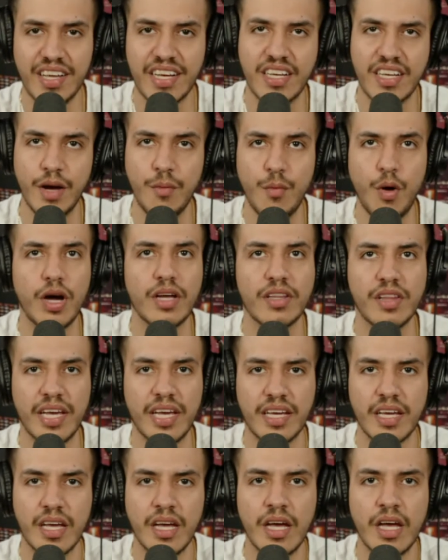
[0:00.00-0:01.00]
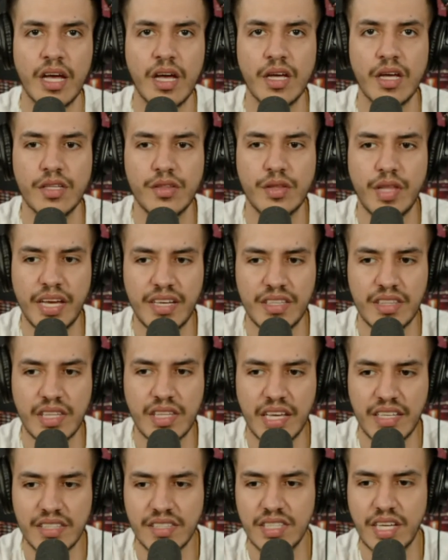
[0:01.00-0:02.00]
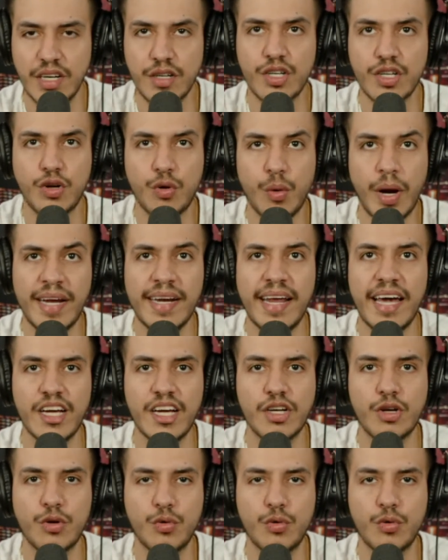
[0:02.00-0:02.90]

Like come on, like they're great at